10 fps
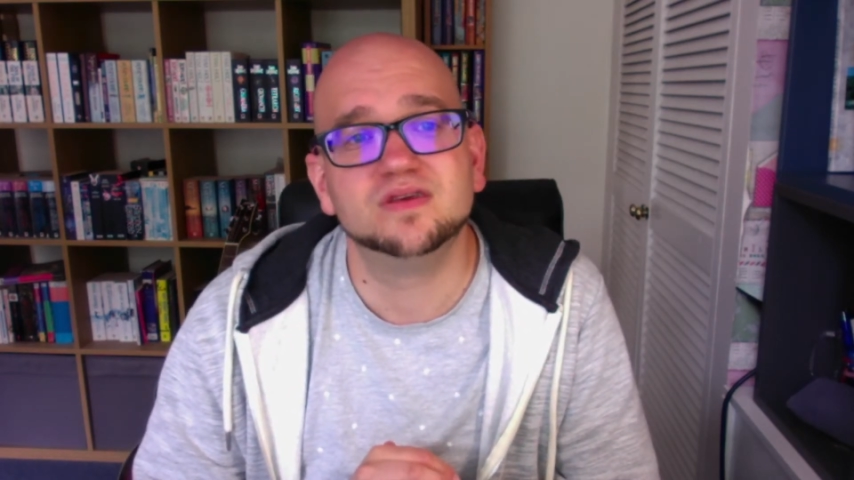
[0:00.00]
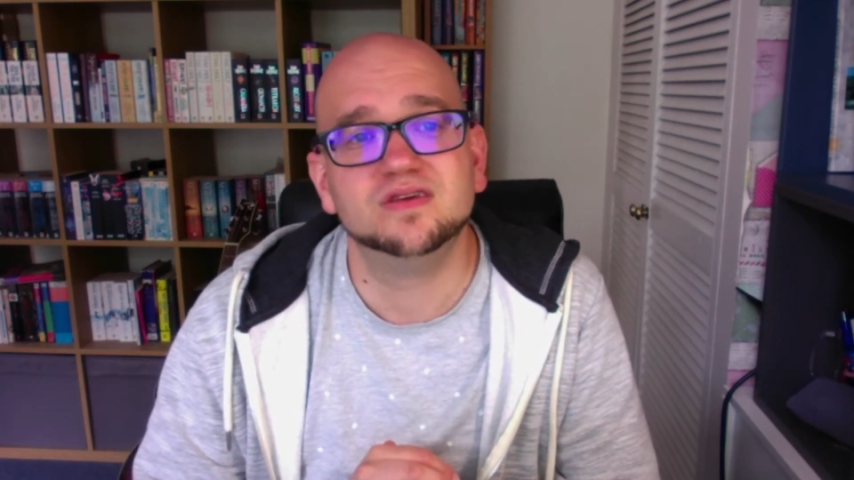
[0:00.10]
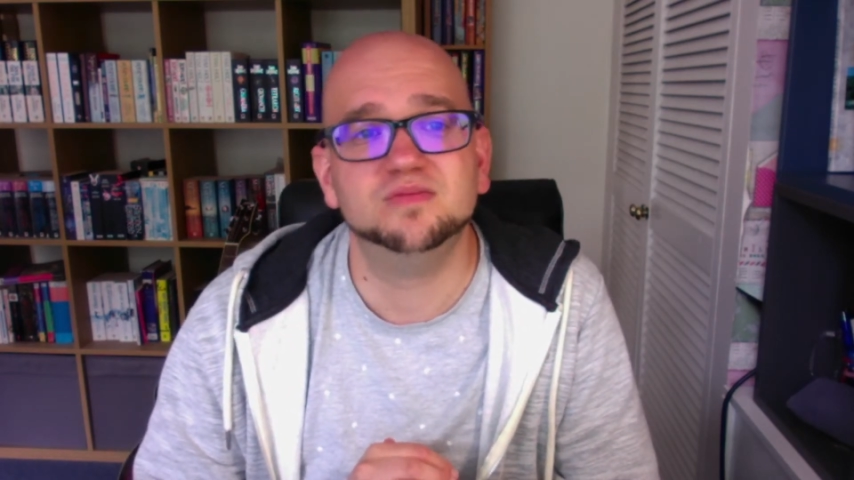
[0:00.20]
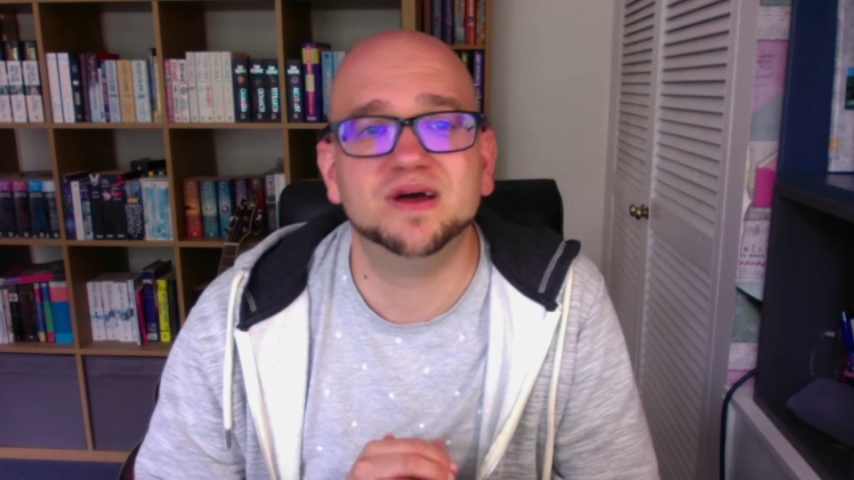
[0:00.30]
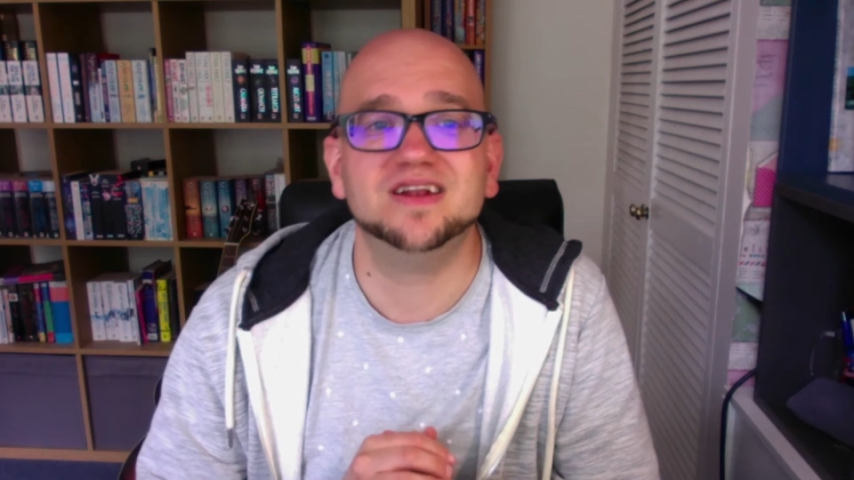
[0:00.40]

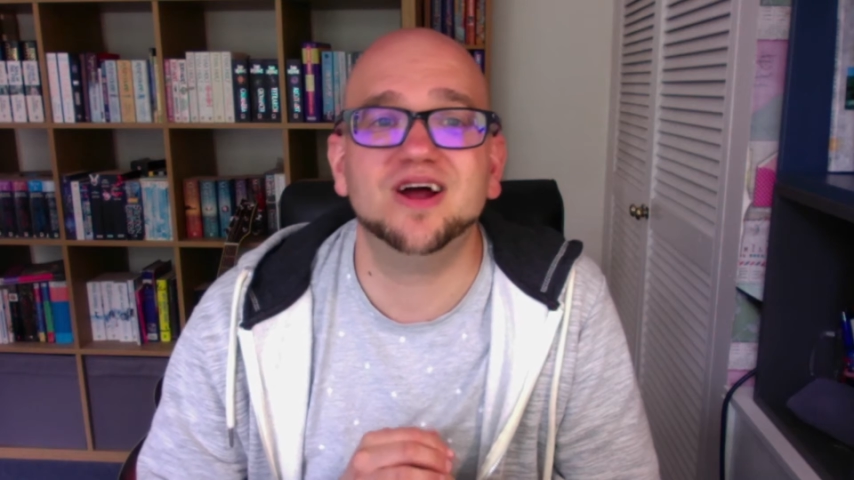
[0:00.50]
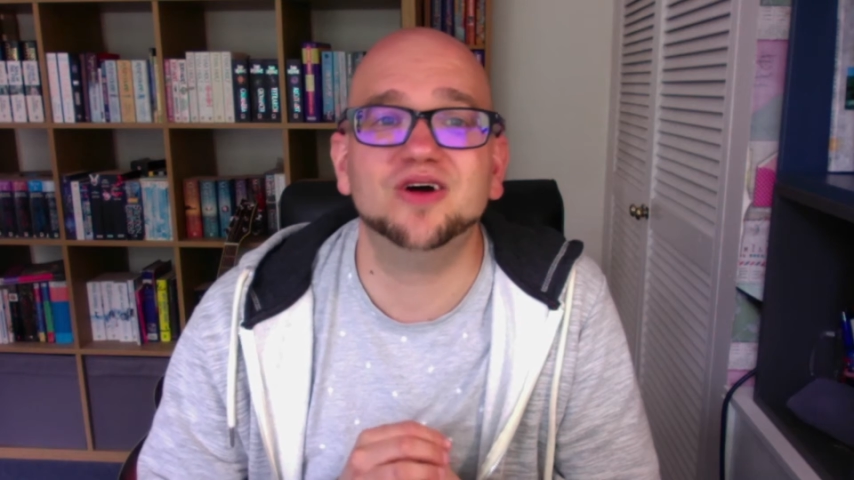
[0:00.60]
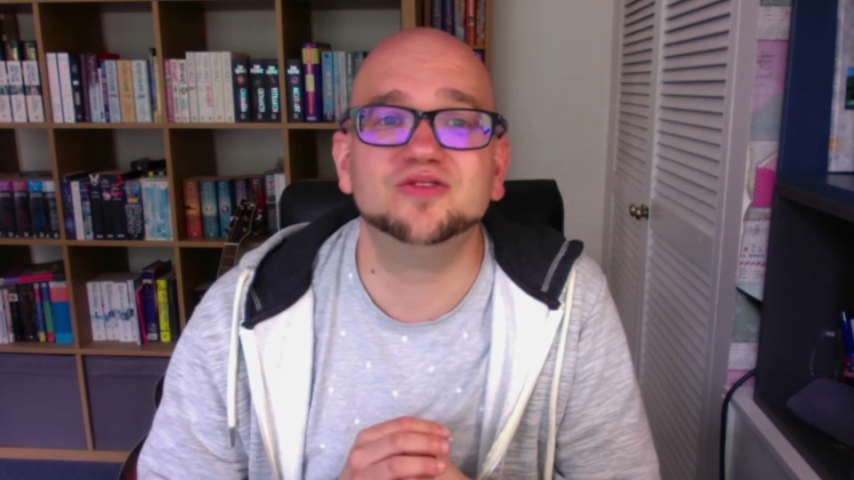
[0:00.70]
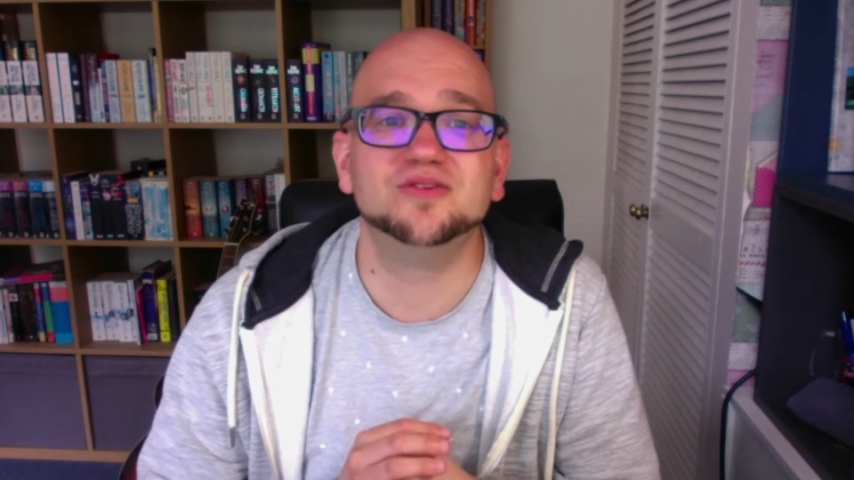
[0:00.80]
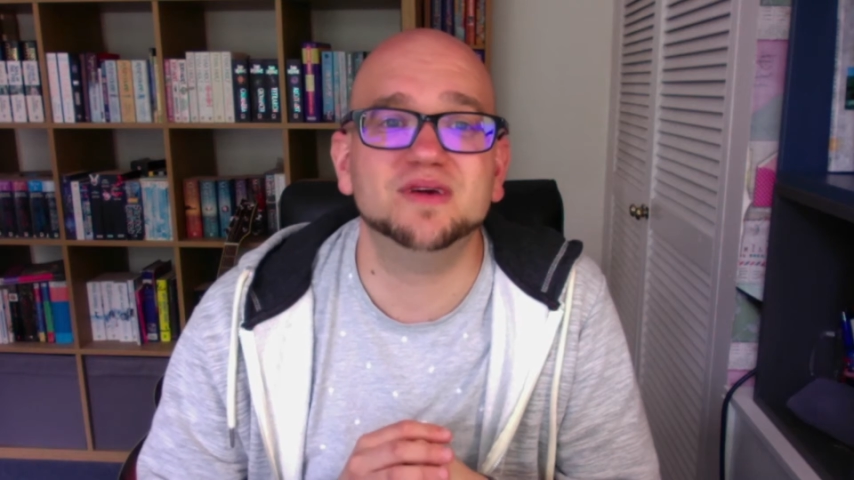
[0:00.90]
You make
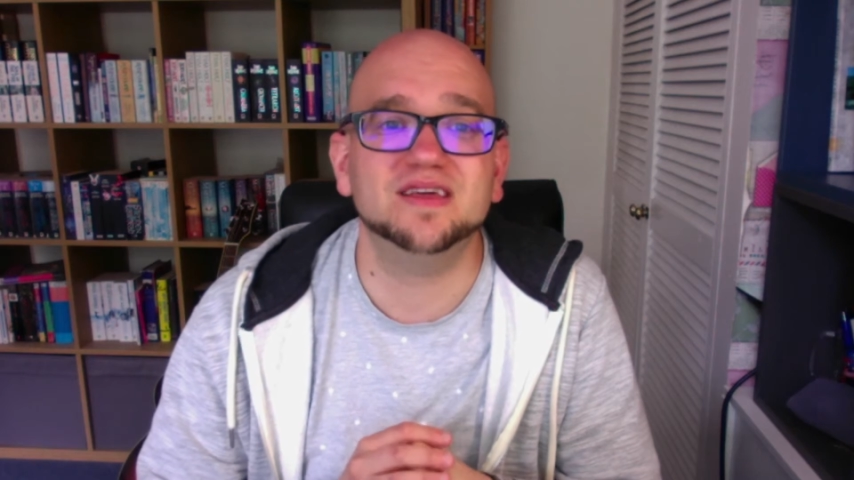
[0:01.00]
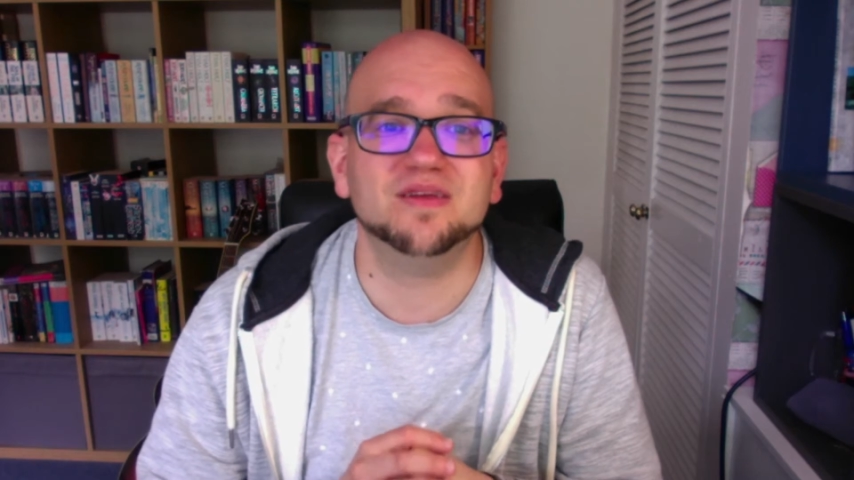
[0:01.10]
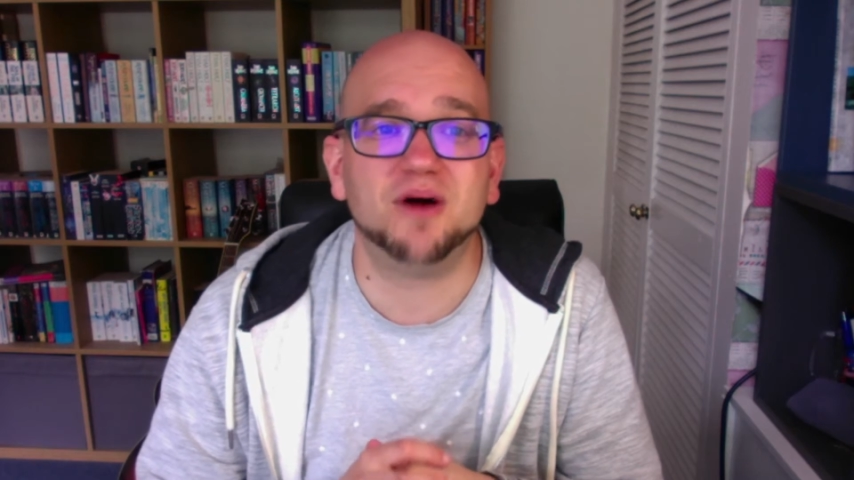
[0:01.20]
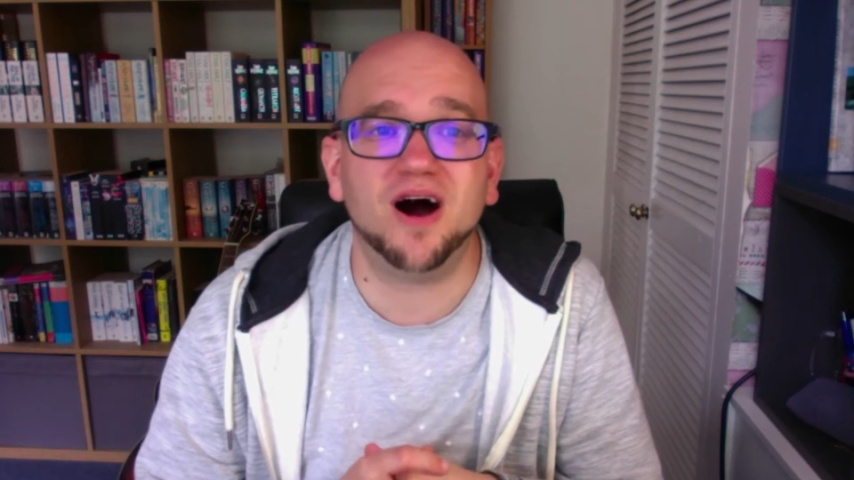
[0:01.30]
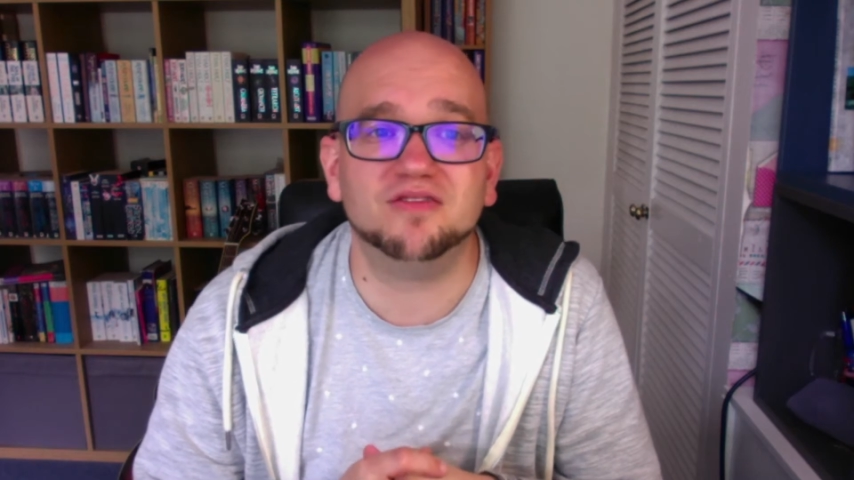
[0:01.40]
known to me the
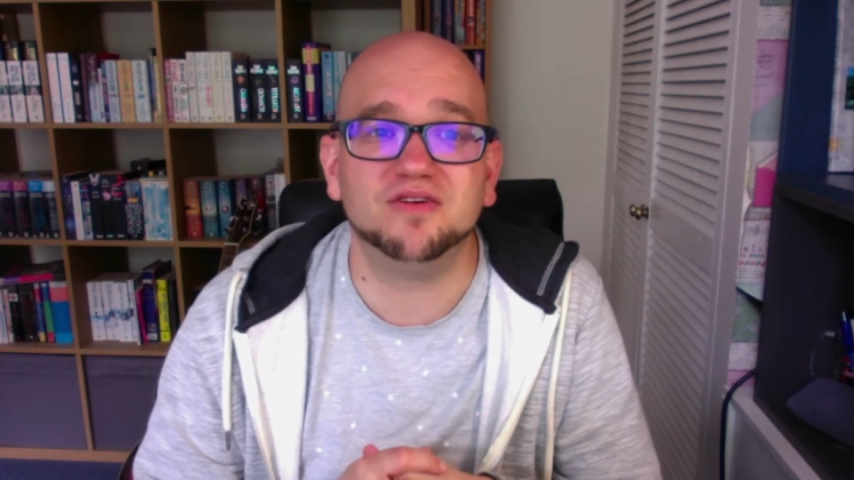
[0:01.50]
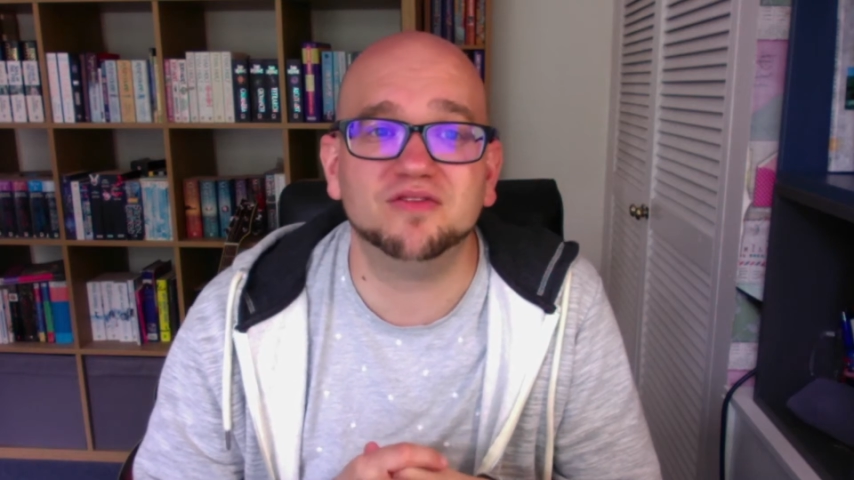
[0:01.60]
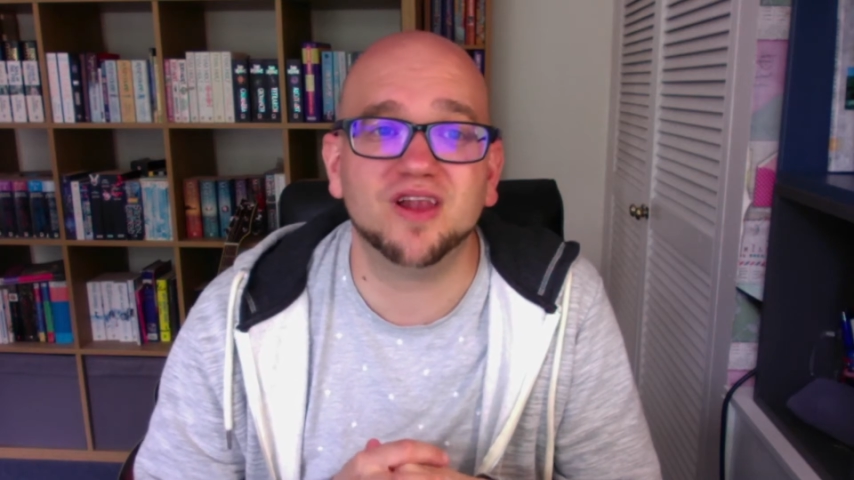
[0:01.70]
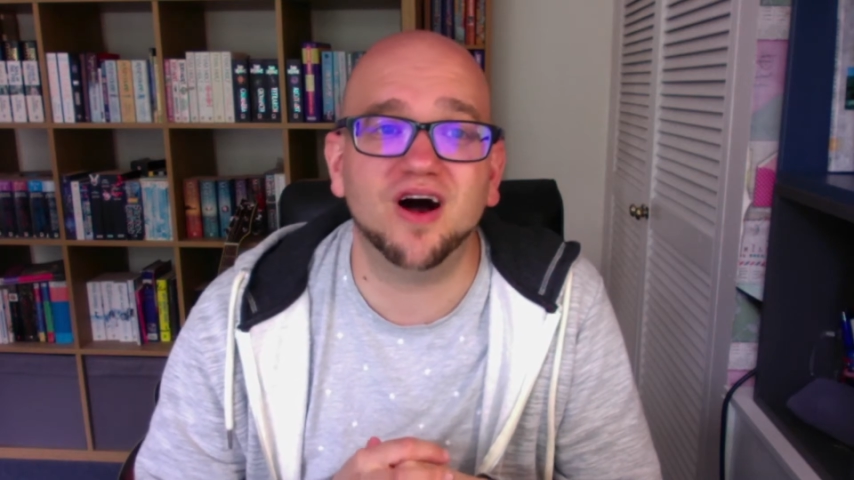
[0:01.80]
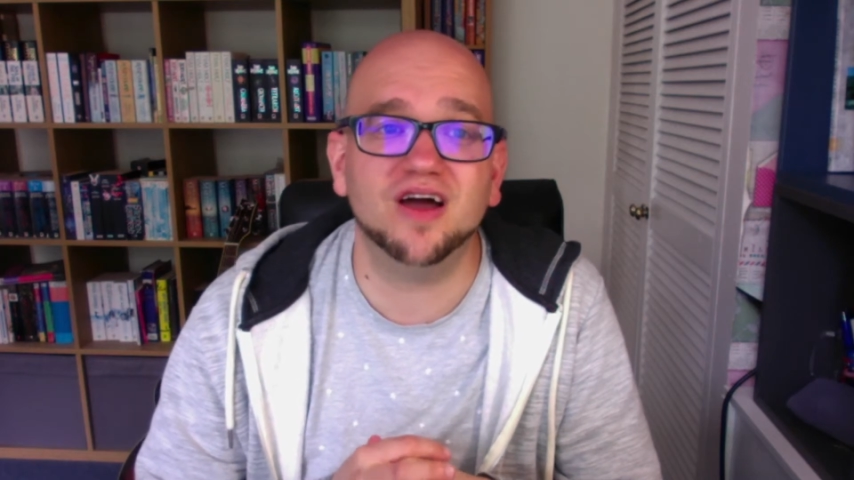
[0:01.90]
path
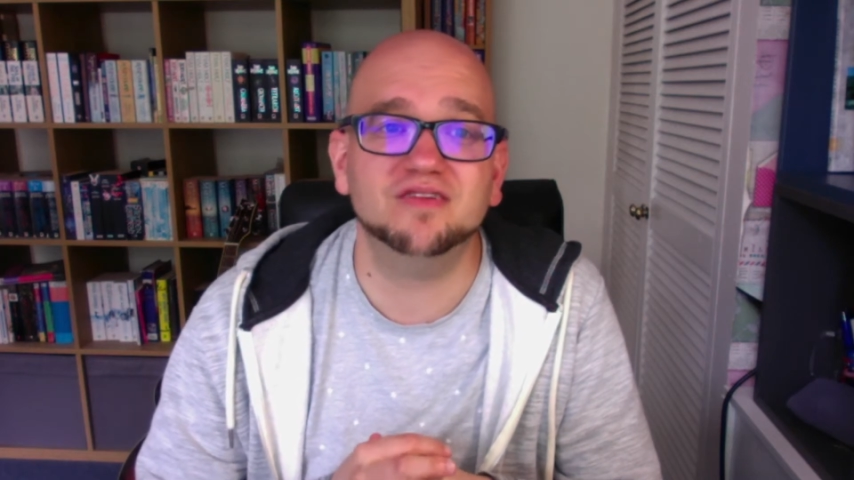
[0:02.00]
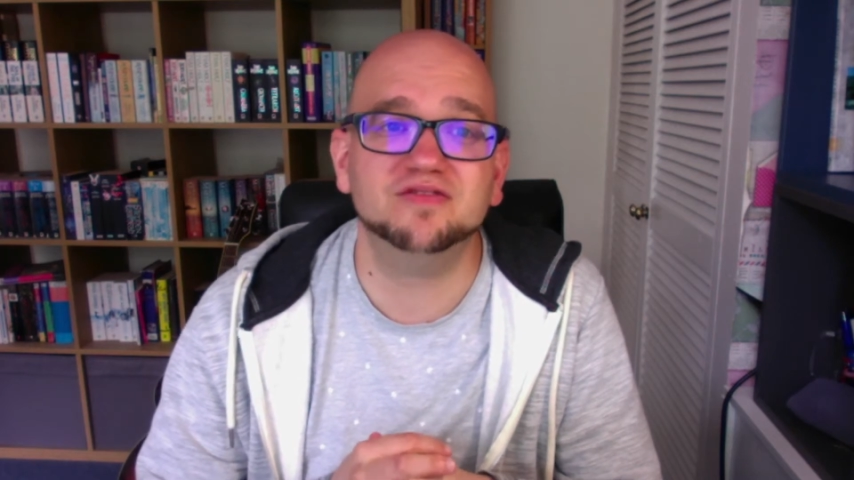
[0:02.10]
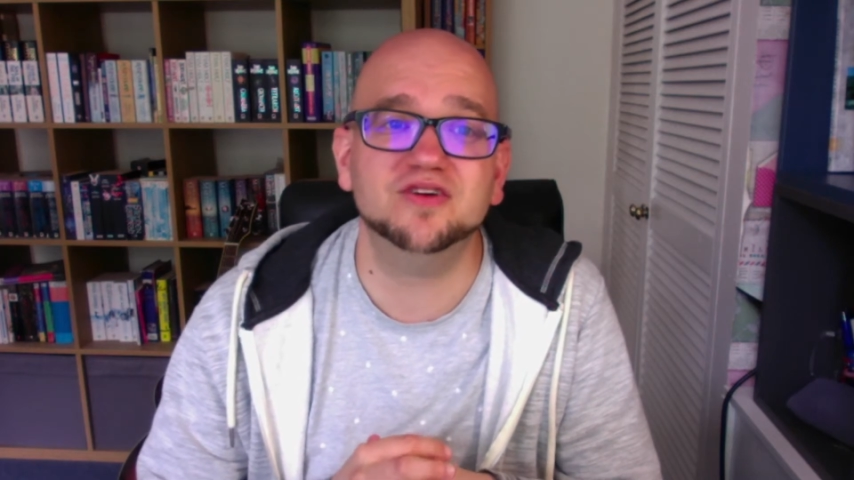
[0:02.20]
of life.